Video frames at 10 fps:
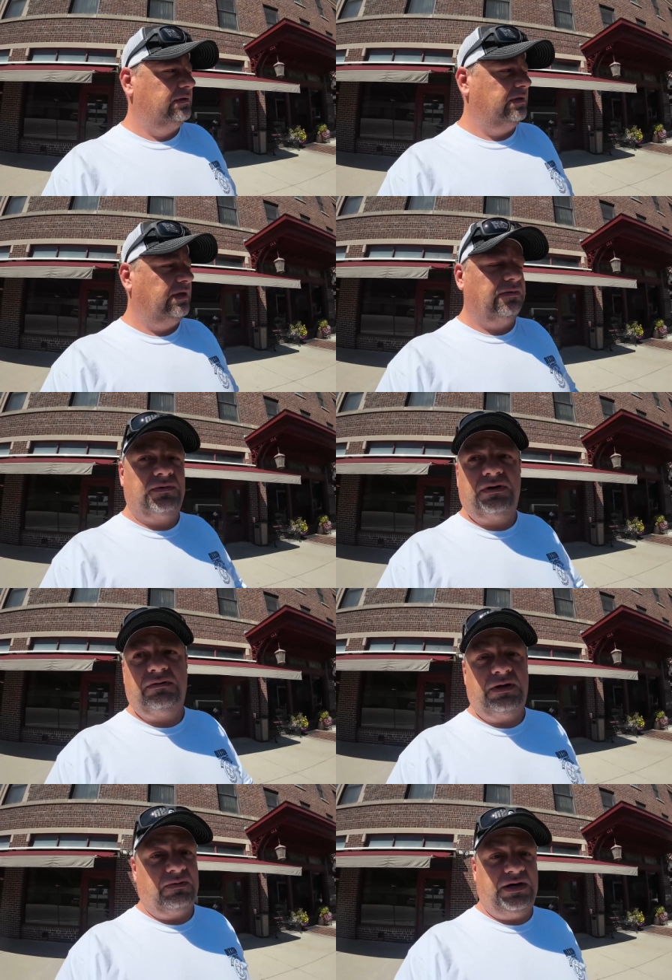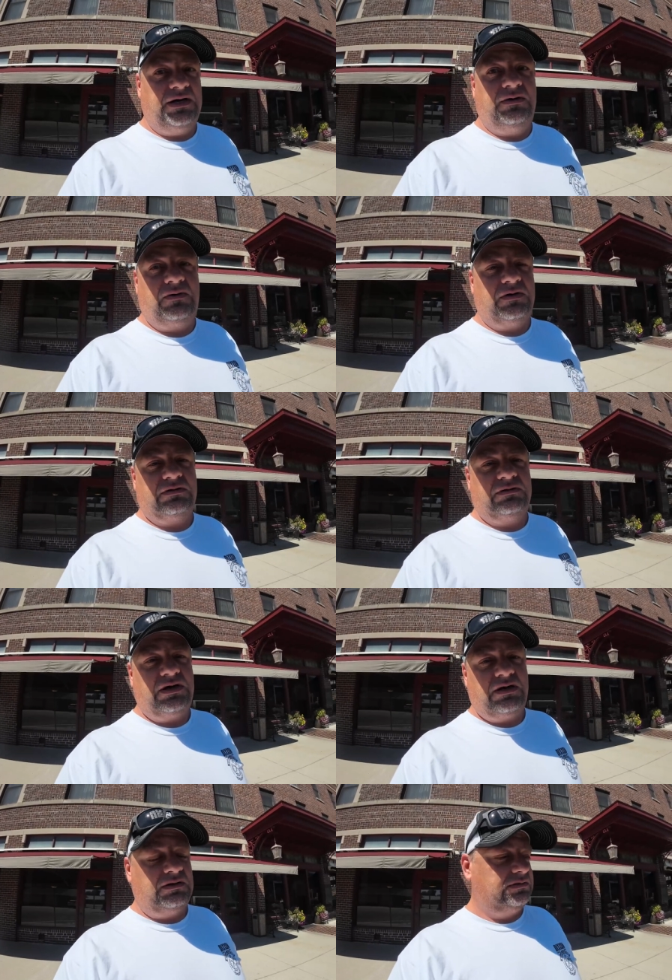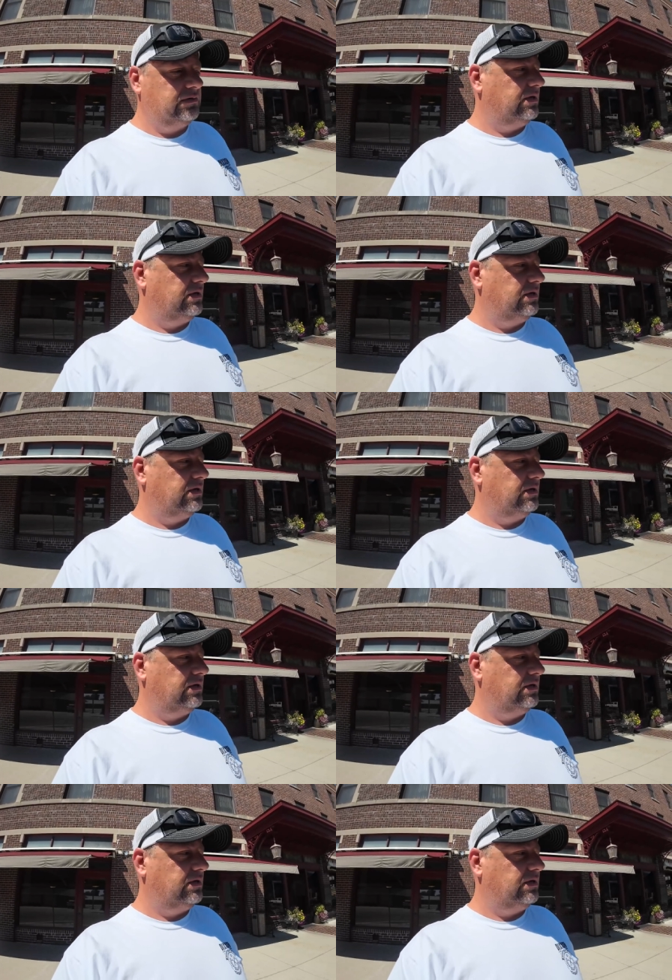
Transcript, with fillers: and then we're then we're heading north. I don't, I